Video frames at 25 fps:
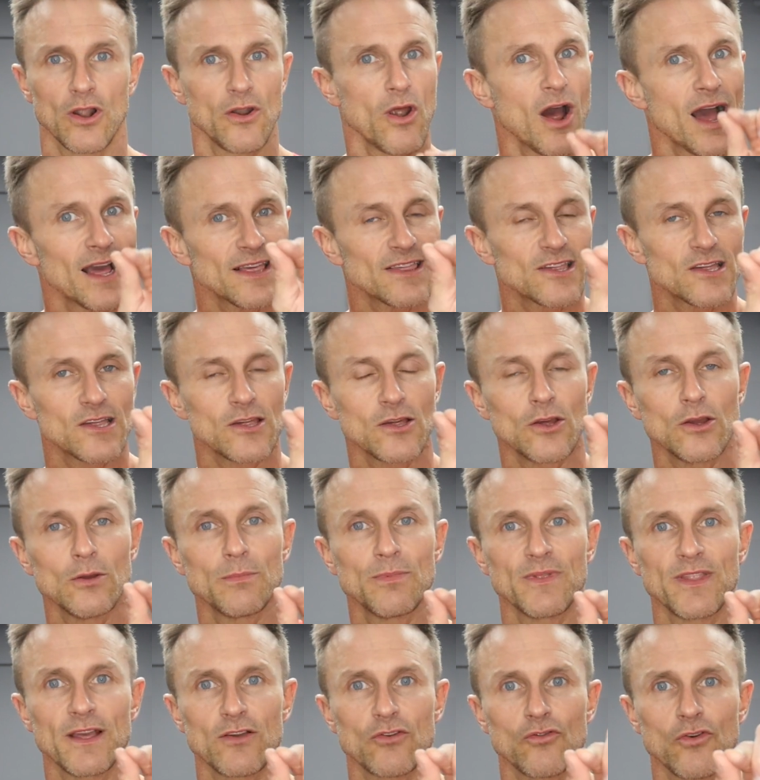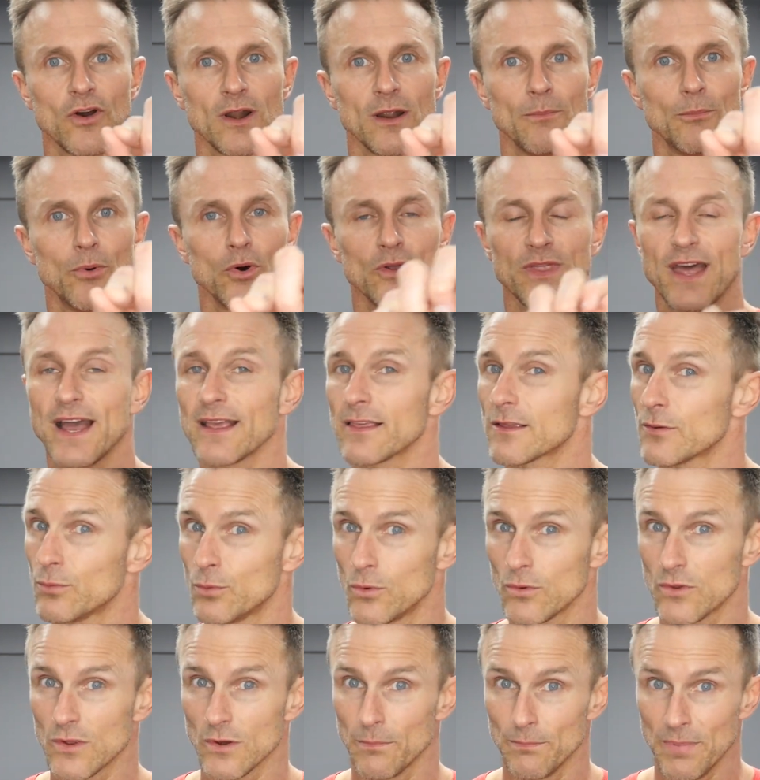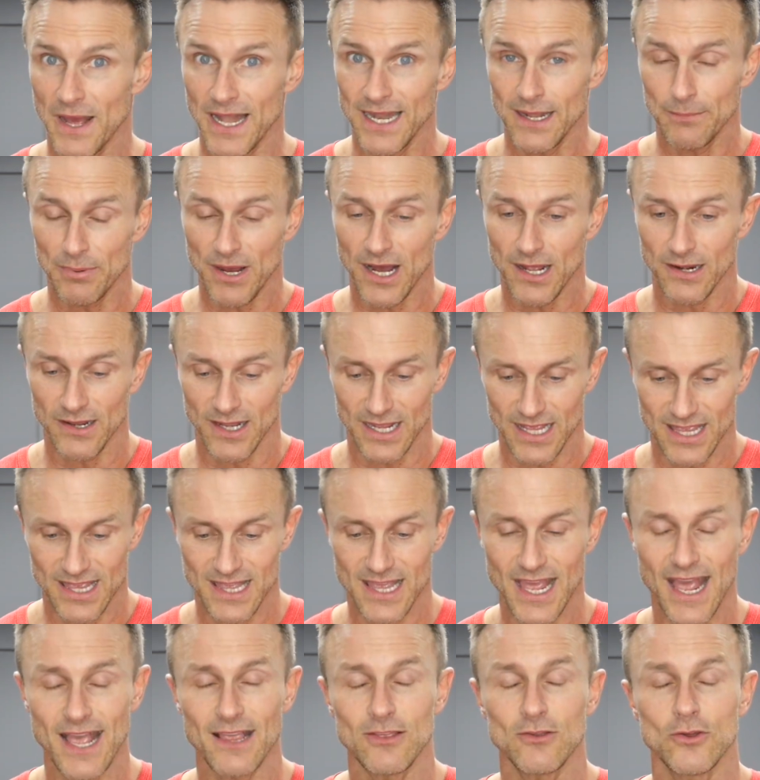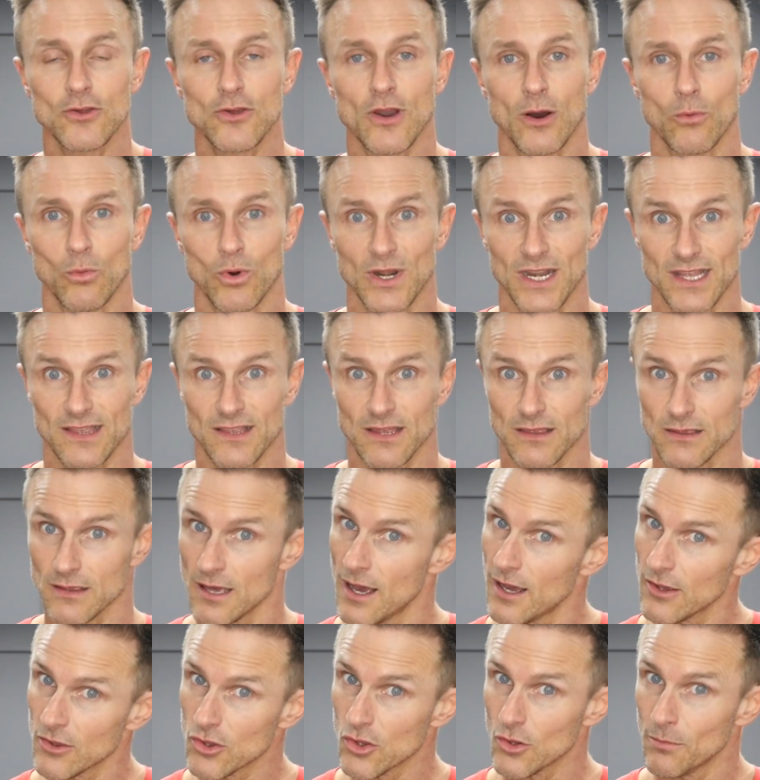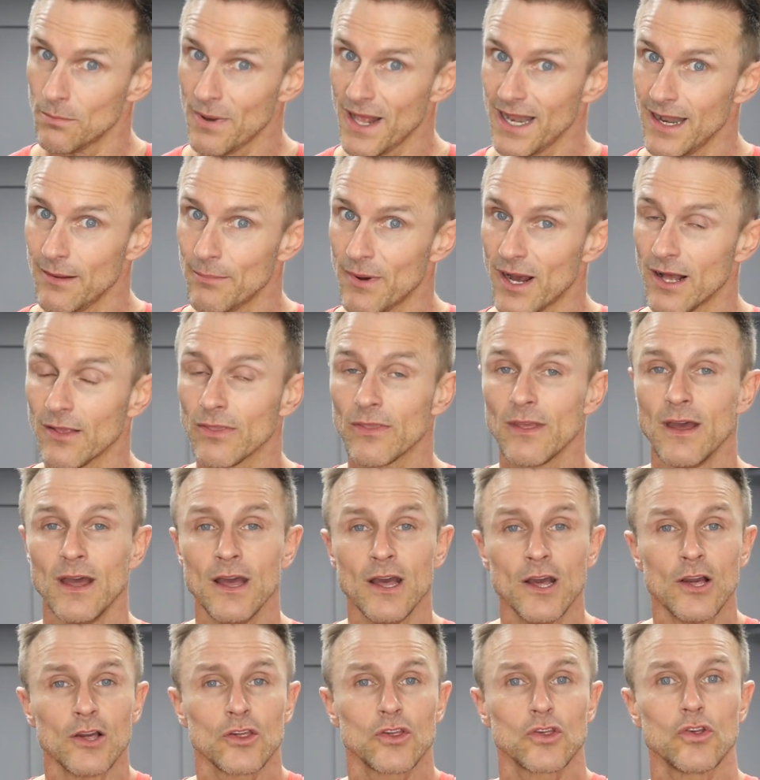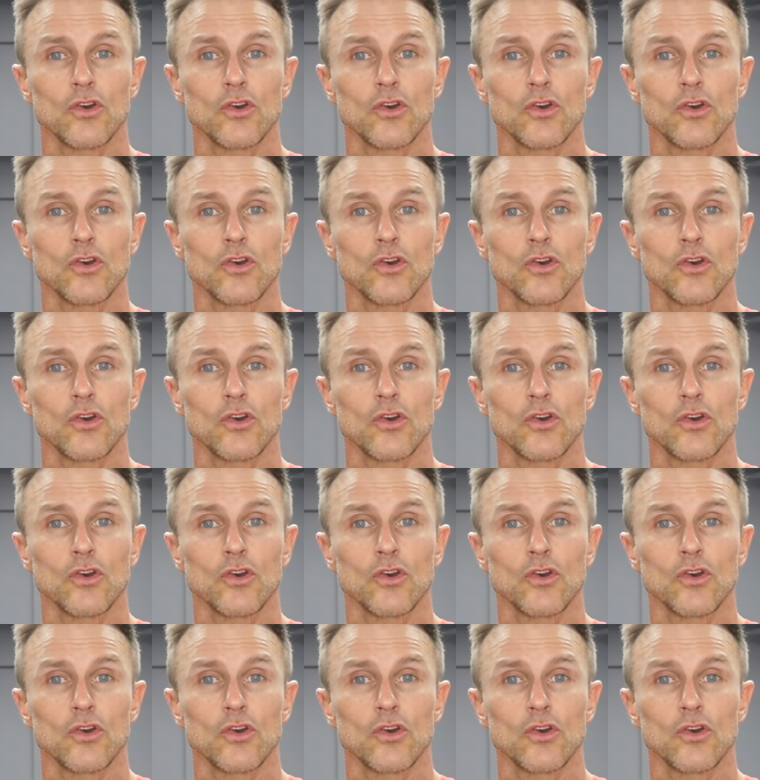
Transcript: an ice cube and they're trying to put that towards your belly button. Again, you don't want it to touch your belly button, so